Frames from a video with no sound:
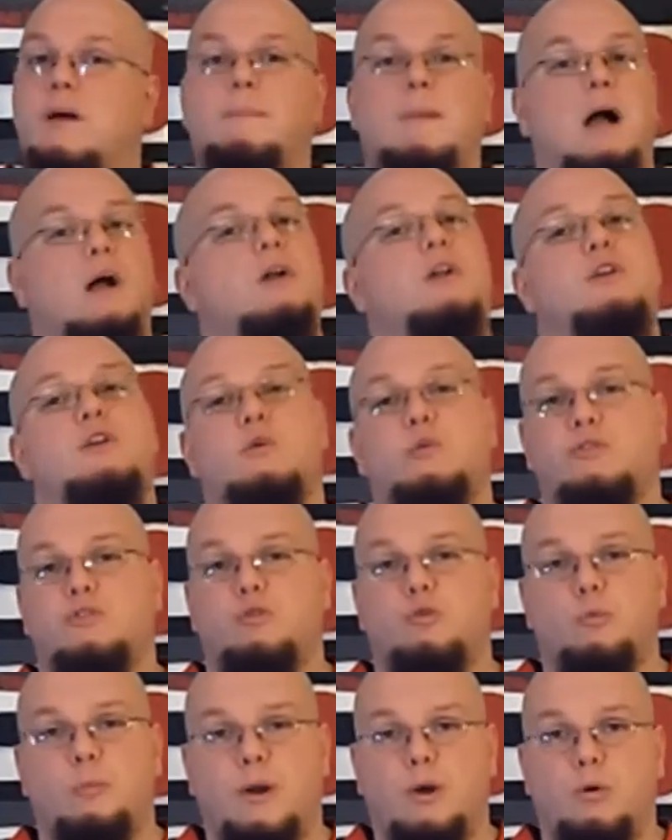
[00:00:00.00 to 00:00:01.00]
I'm not going to use
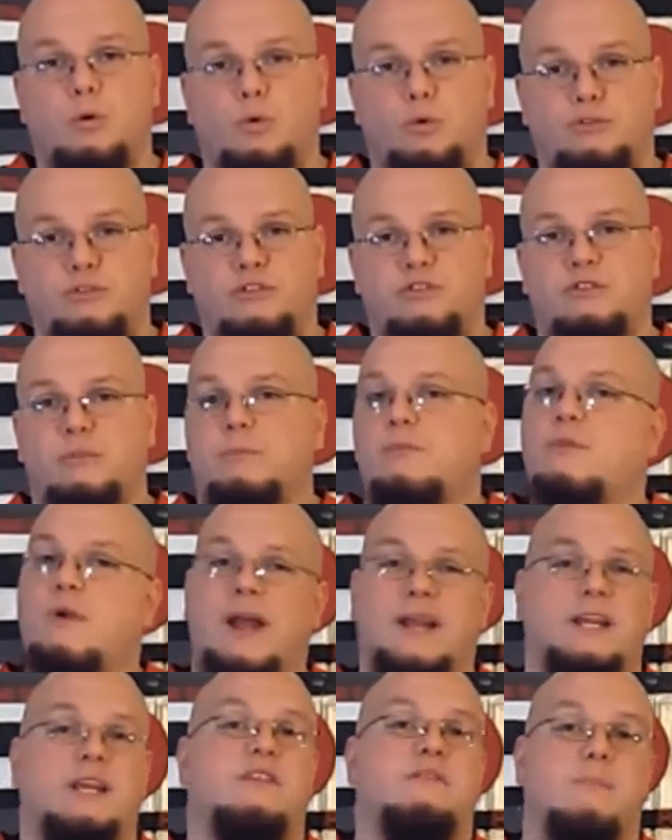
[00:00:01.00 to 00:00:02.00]
a numerical system for
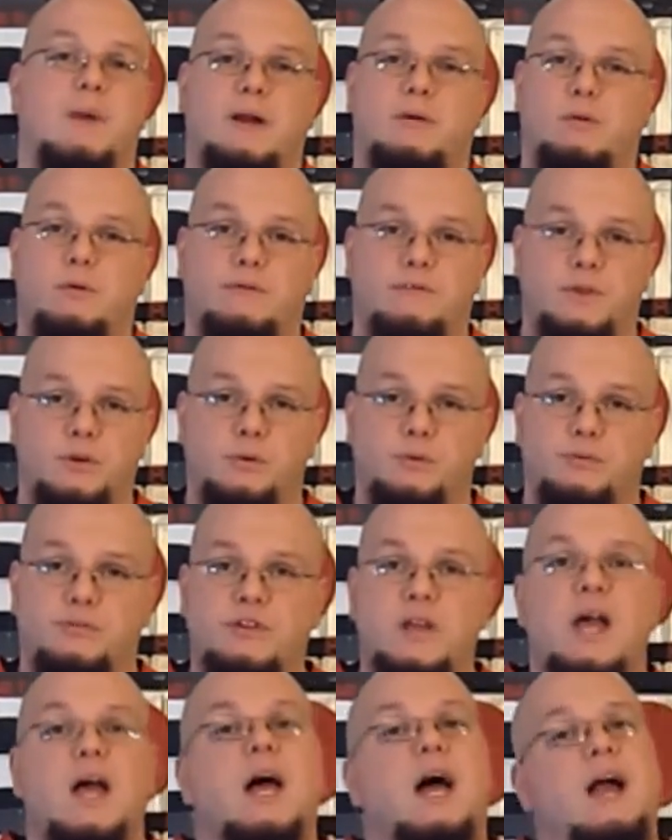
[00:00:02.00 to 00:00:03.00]
any of my
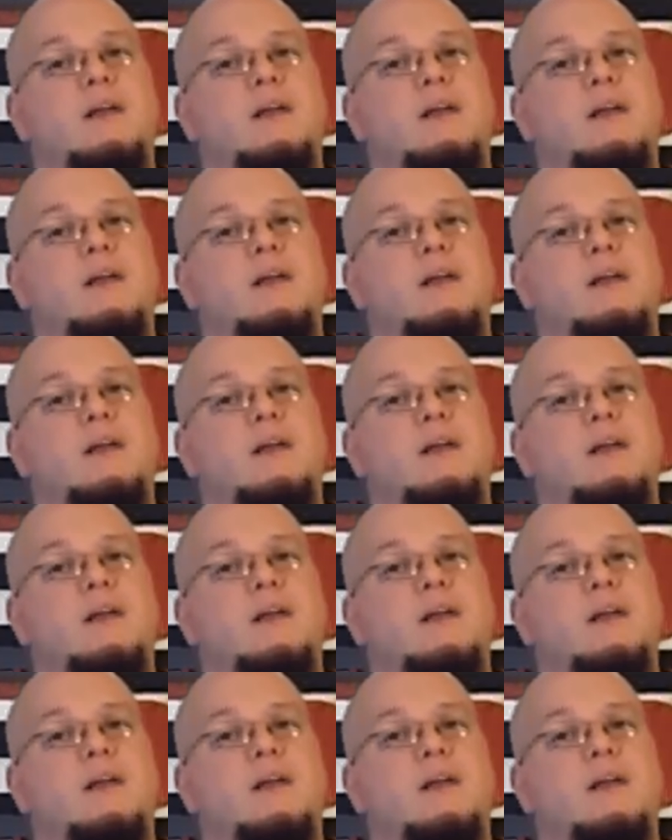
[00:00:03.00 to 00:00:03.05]
reviews.